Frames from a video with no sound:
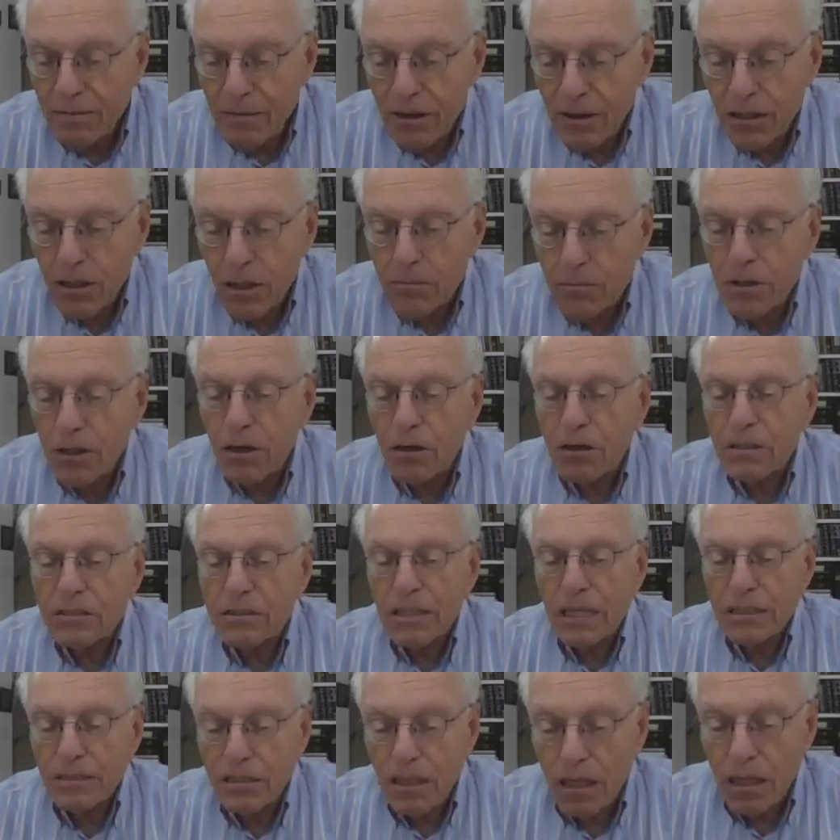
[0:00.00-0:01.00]
Ba'alom, lo
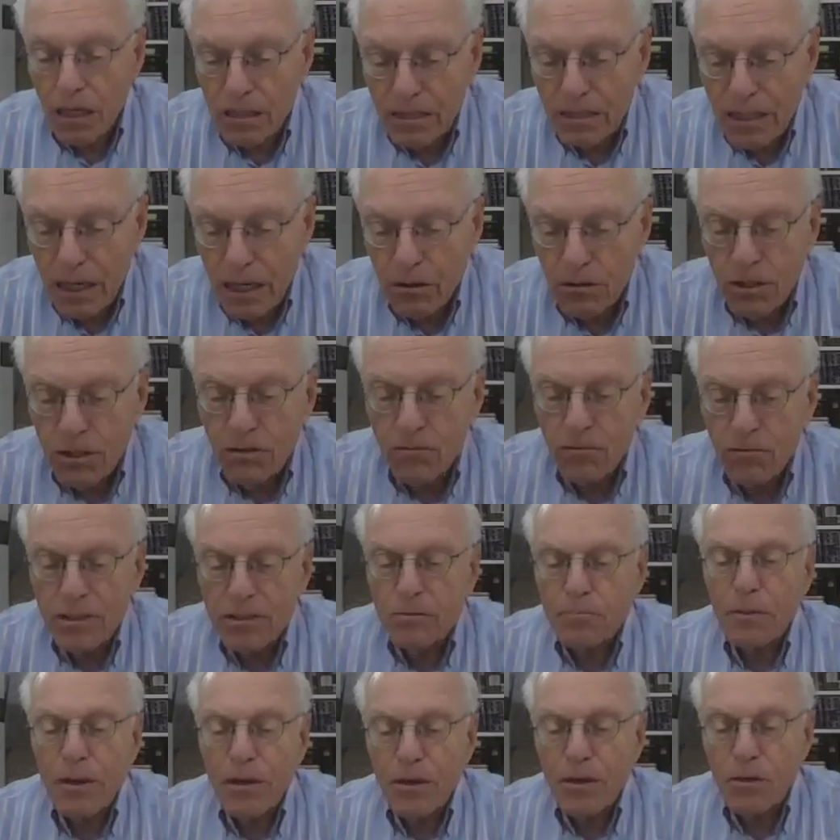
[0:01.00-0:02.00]
katsasli l'chas, I only
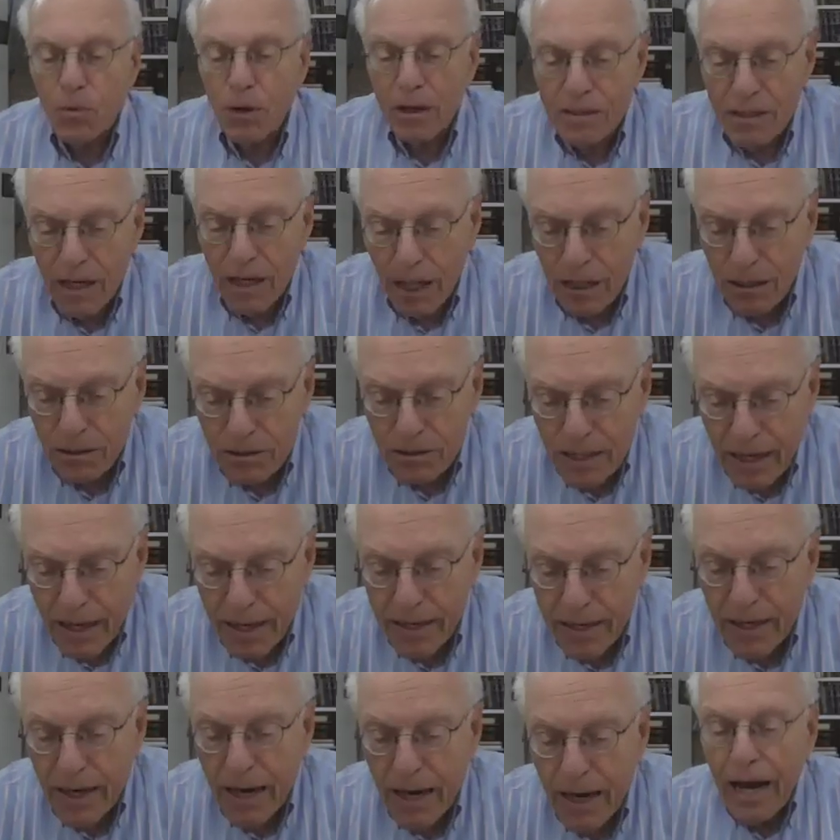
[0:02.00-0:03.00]
agreed to pay you $1 a
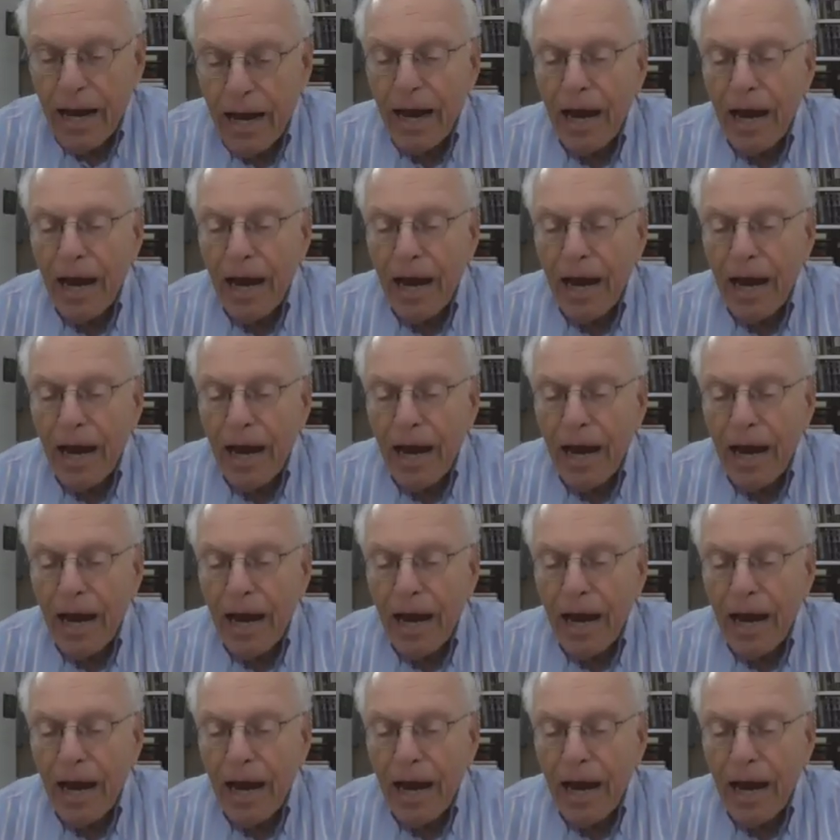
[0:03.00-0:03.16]
day.